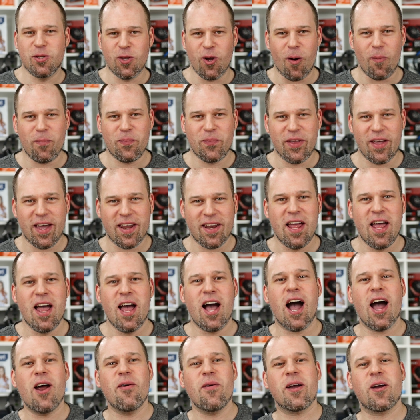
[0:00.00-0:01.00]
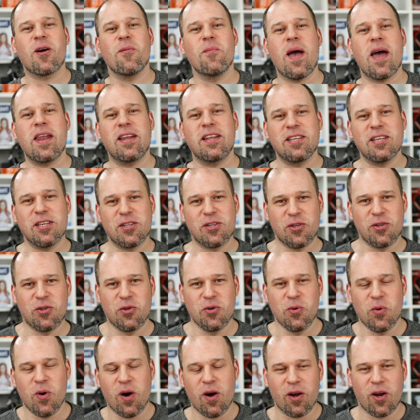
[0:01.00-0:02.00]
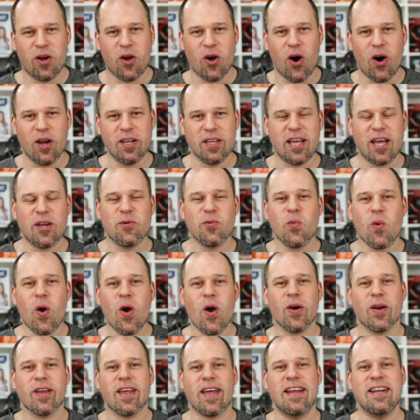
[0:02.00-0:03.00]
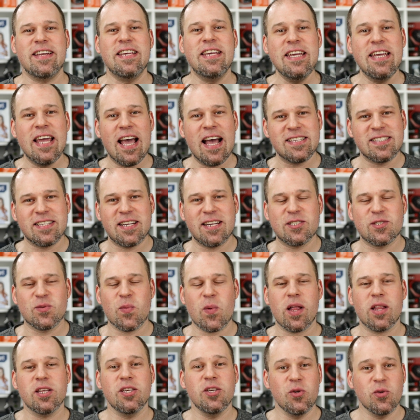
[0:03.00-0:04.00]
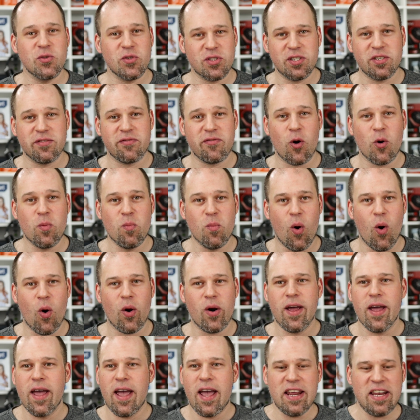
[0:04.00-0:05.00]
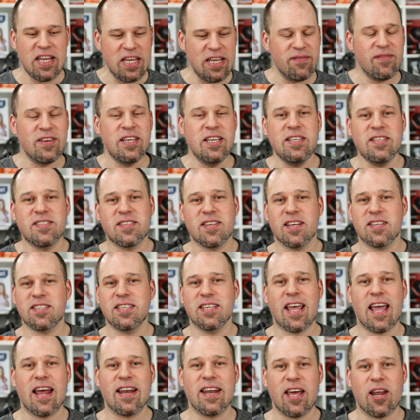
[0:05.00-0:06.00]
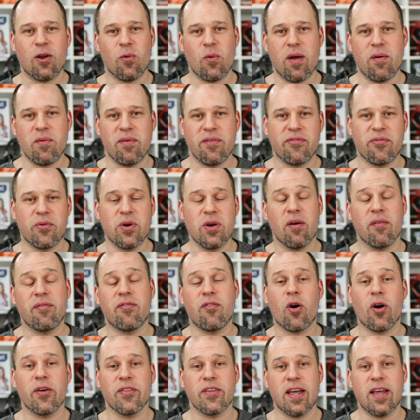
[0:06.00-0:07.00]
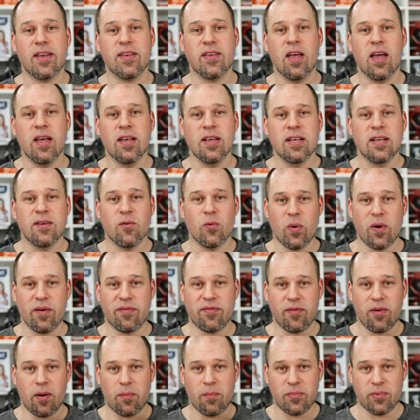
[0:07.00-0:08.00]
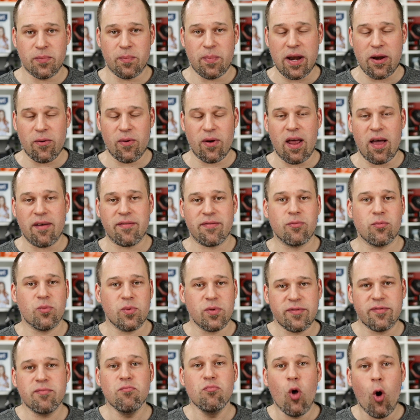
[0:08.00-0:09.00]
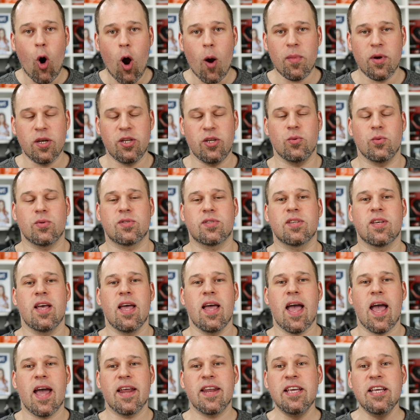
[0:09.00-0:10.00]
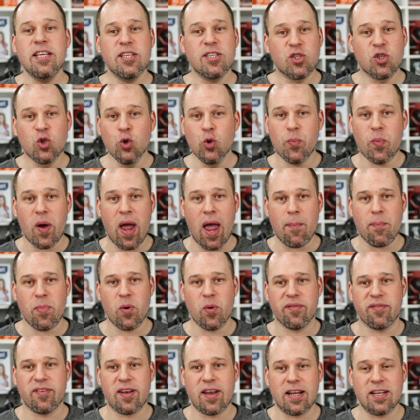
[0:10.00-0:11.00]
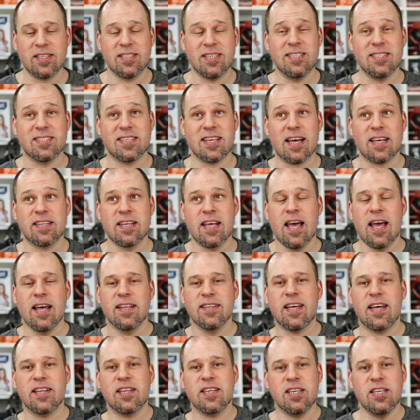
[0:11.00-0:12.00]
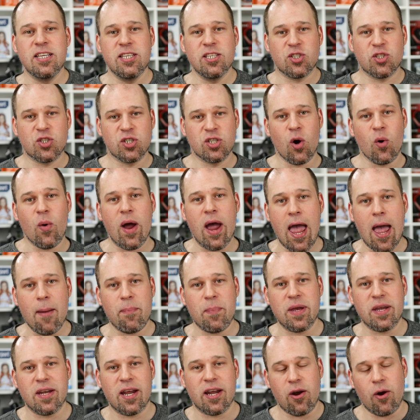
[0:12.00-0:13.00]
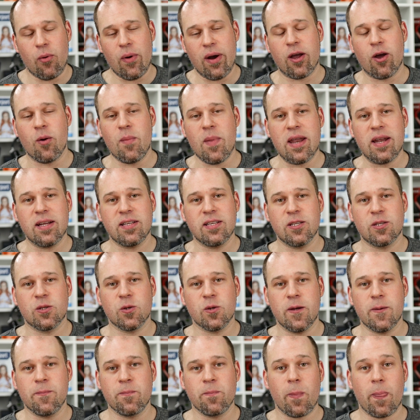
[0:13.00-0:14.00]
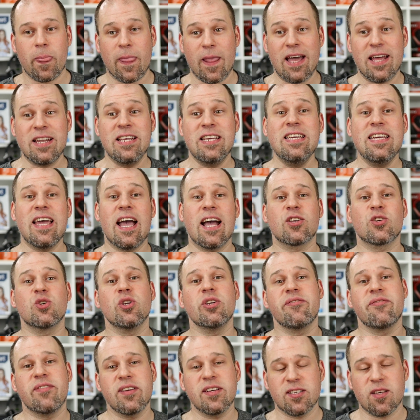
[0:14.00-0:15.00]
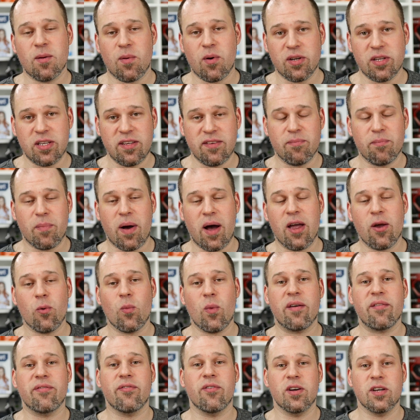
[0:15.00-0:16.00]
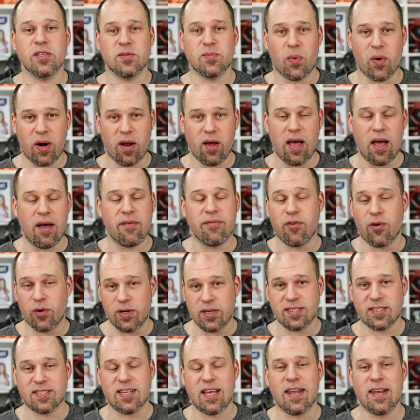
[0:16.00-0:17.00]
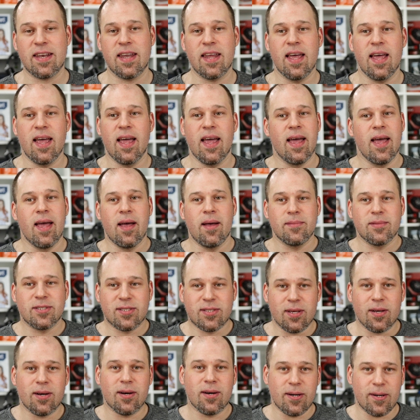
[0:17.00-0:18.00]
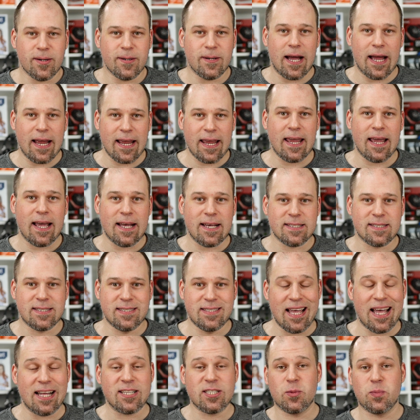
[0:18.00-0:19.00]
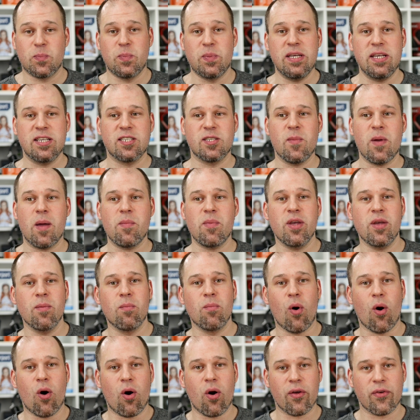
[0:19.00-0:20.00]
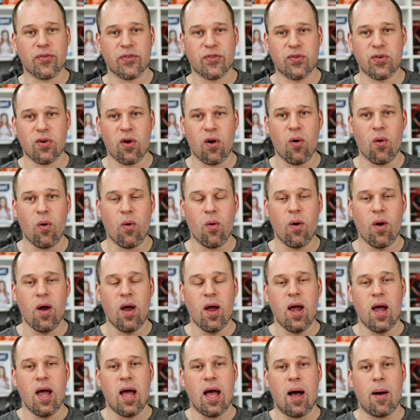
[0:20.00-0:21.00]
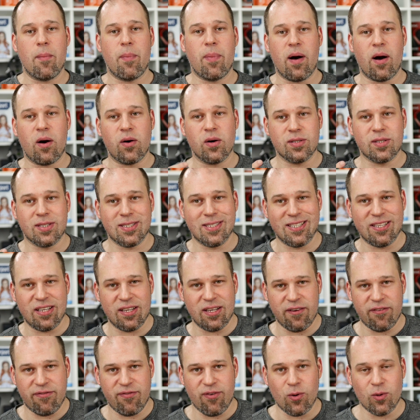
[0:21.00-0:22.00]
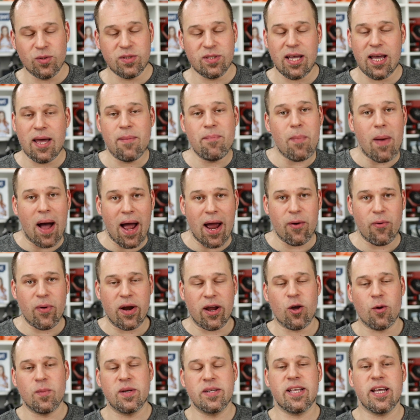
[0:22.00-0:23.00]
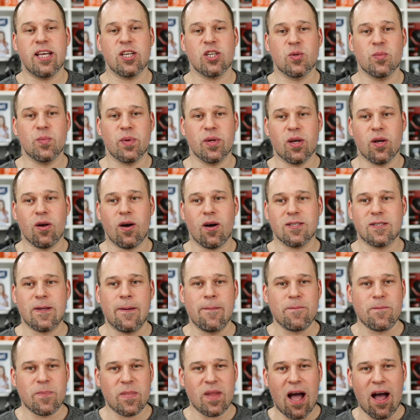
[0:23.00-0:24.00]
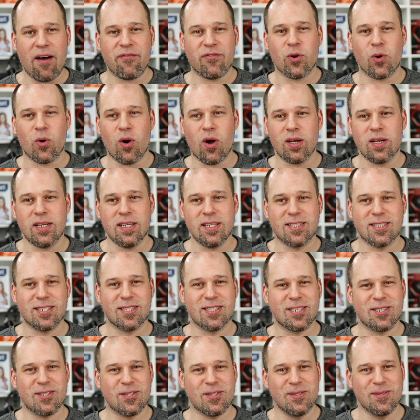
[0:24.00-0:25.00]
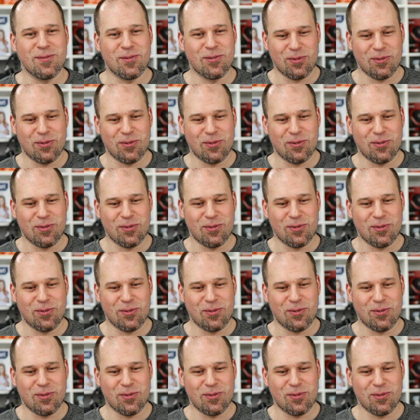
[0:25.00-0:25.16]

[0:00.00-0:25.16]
top that, I recommended it to a colleague at work, and he has it as well. He uses his phone more, and even he says he can get away with 3 or 4 days with a battery life with normal use, and he's super happy with it. And he said that he's so happy that I recommended it to him, and he actually thinks about even buying one for his son. So I guess that speaks maybe more so about the phone than my recommendation, because after all, it's